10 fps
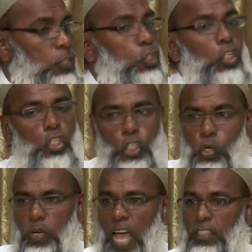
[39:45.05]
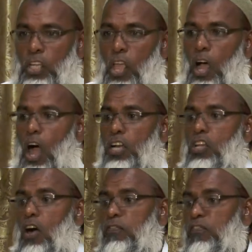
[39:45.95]
to do that on
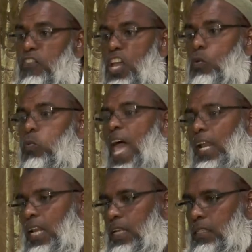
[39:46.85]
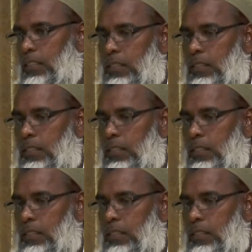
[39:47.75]
your free will.